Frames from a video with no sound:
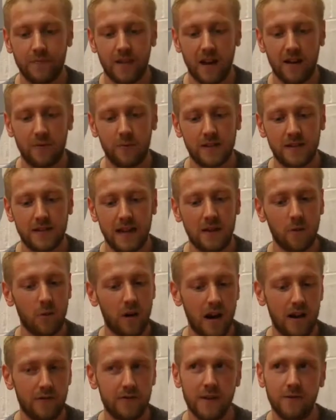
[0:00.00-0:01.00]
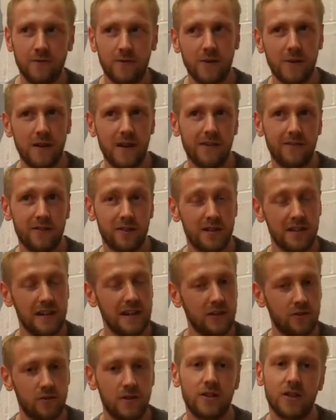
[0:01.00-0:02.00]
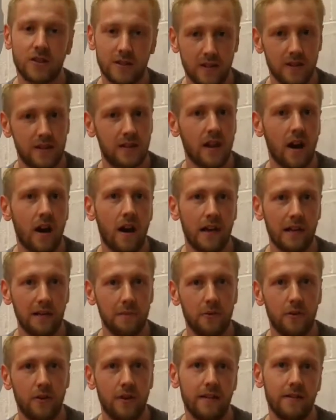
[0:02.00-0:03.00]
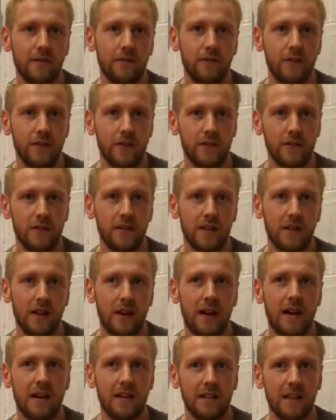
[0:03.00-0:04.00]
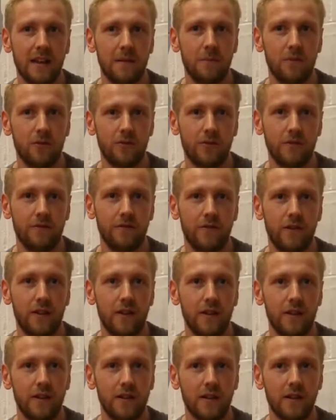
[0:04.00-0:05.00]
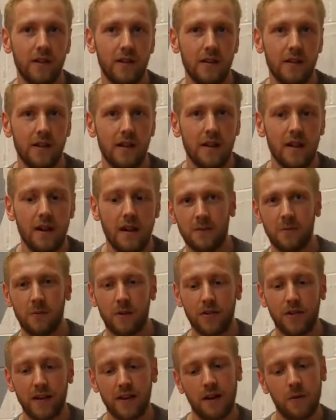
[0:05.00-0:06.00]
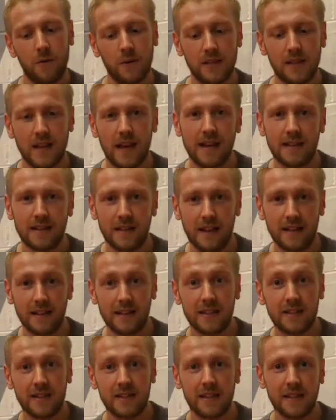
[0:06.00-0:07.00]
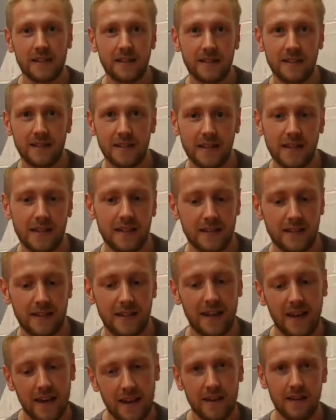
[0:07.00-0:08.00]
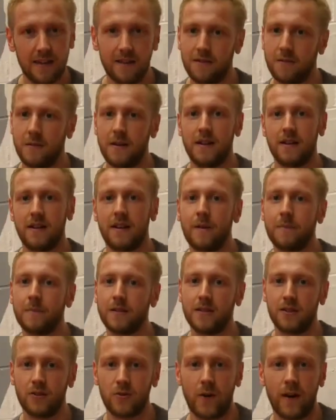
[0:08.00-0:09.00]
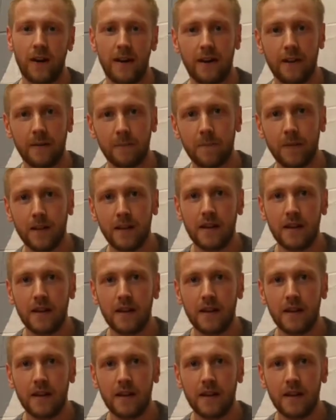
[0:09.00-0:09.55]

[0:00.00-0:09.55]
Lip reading: I would say what I've given you here is literally just a starting point for you to go out and get more involved. One thing I would say is like consistency is key when it comes to training.